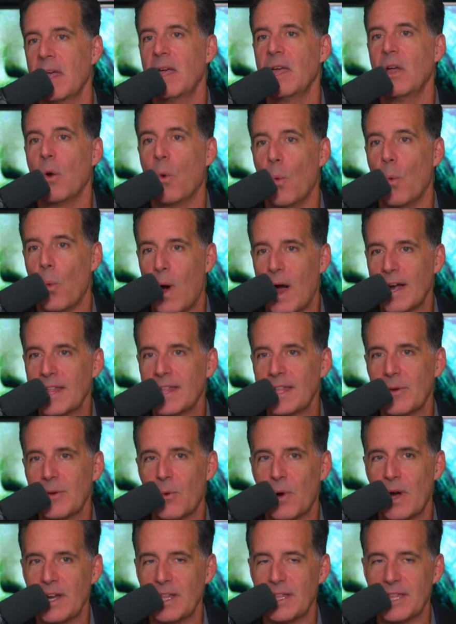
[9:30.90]
Why do they,
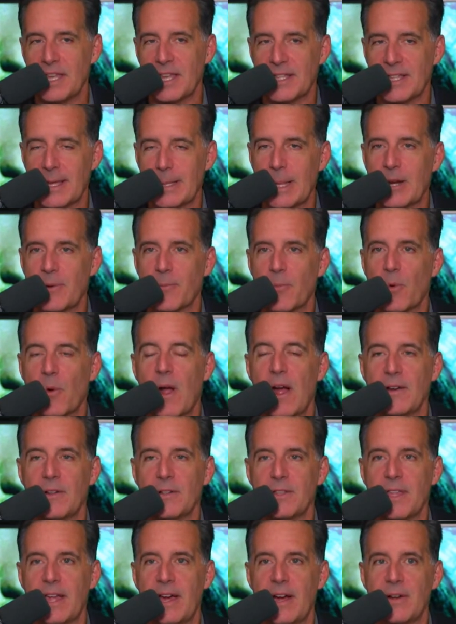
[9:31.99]
Why do you think they let them ride
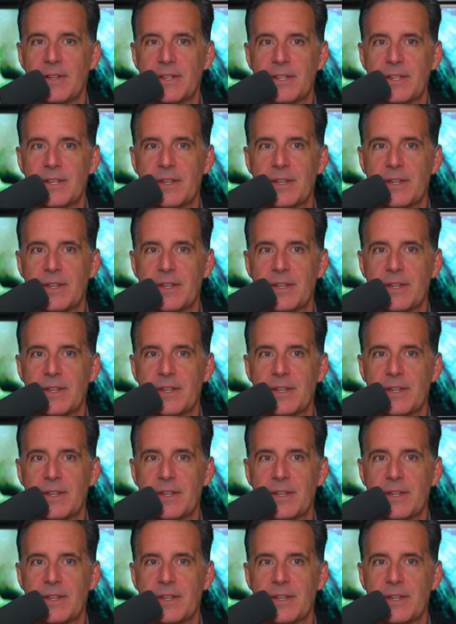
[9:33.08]
on the house?